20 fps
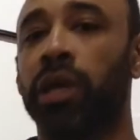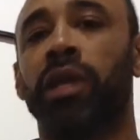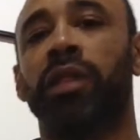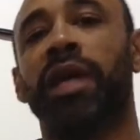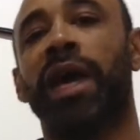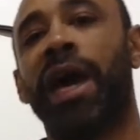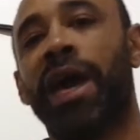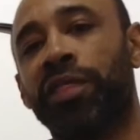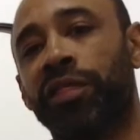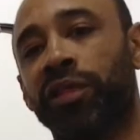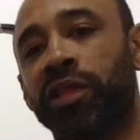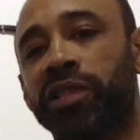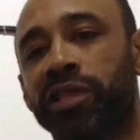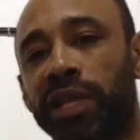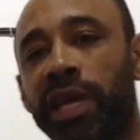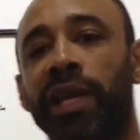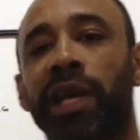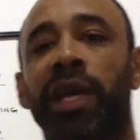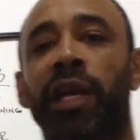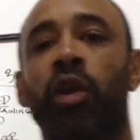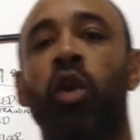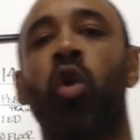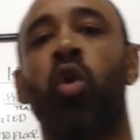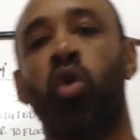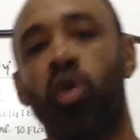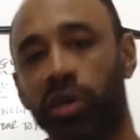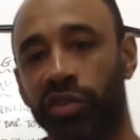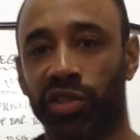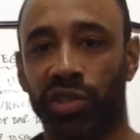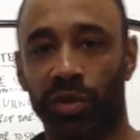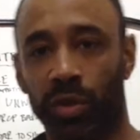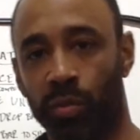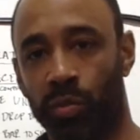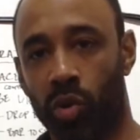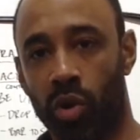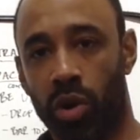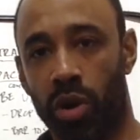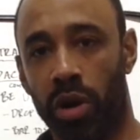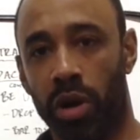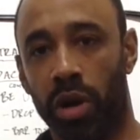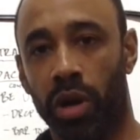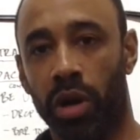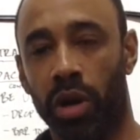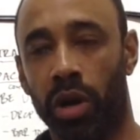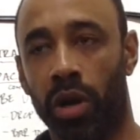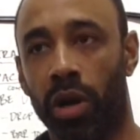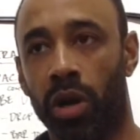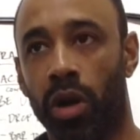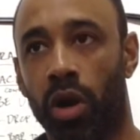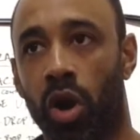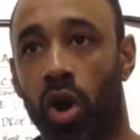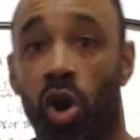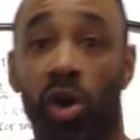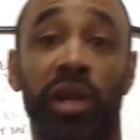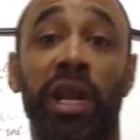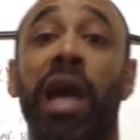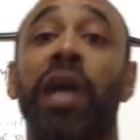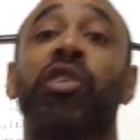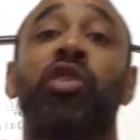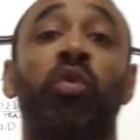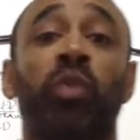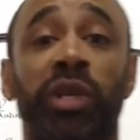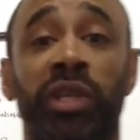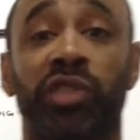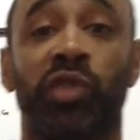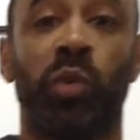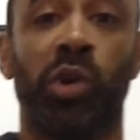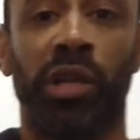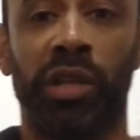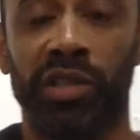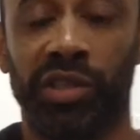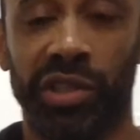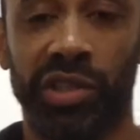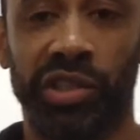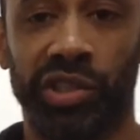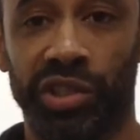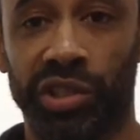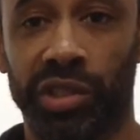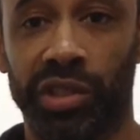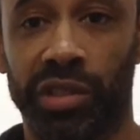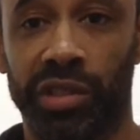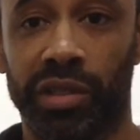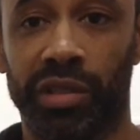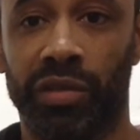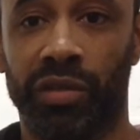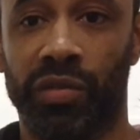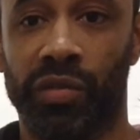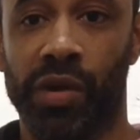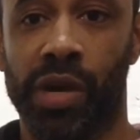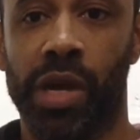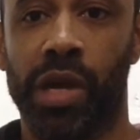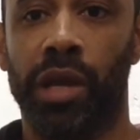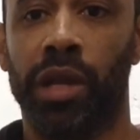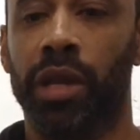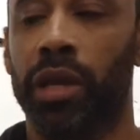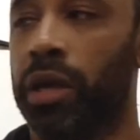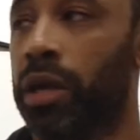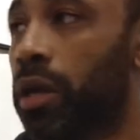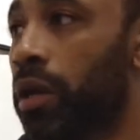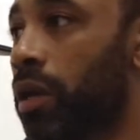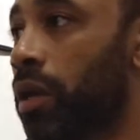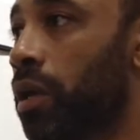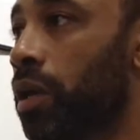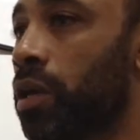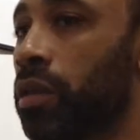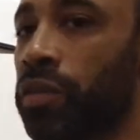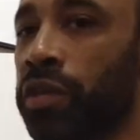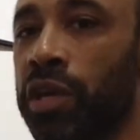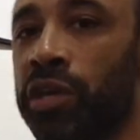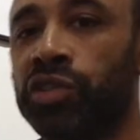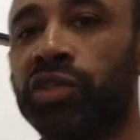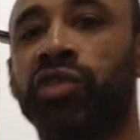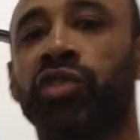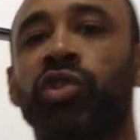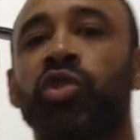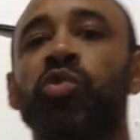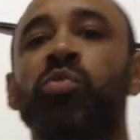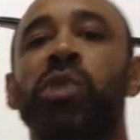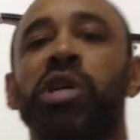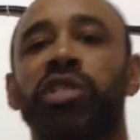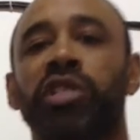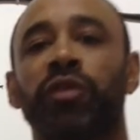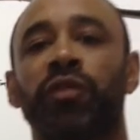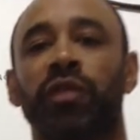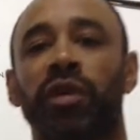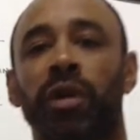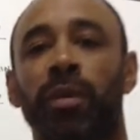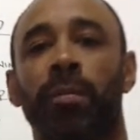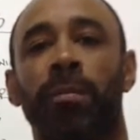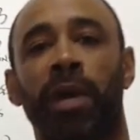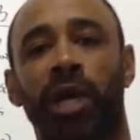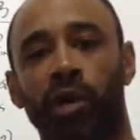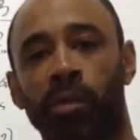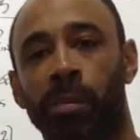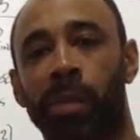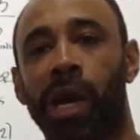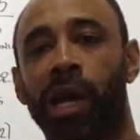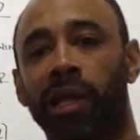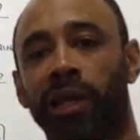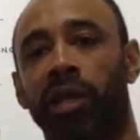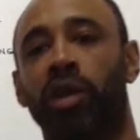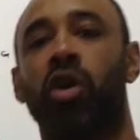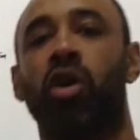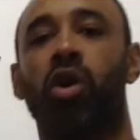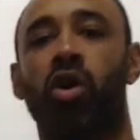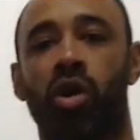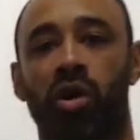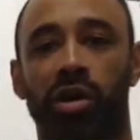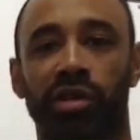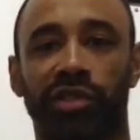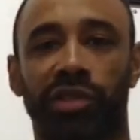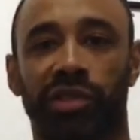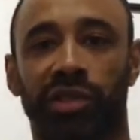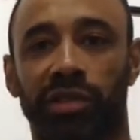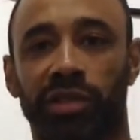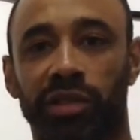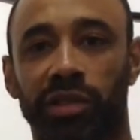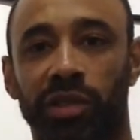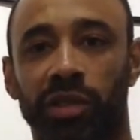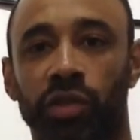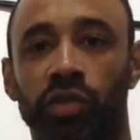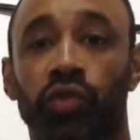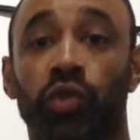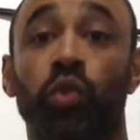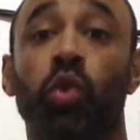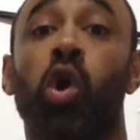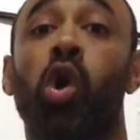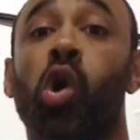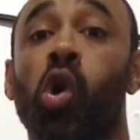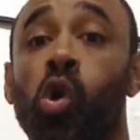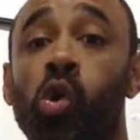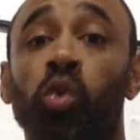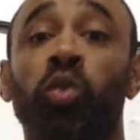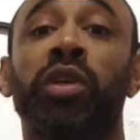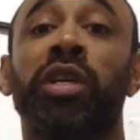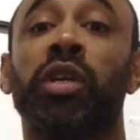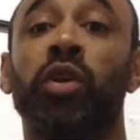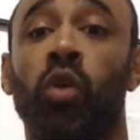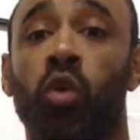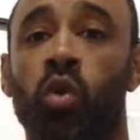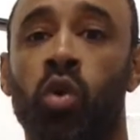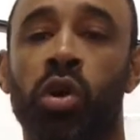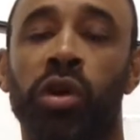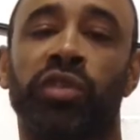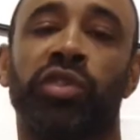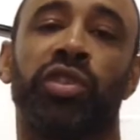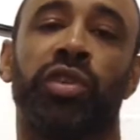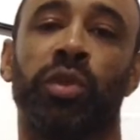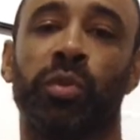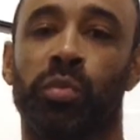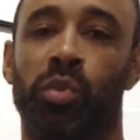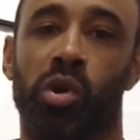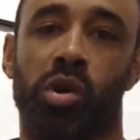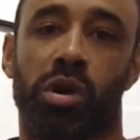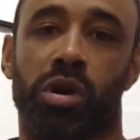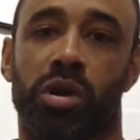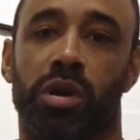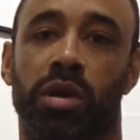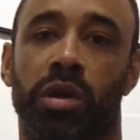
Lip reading: The athletes that hang on to the bar are not doing as well as they should, right? There's too much of a metabolic cost to holding on to the bar.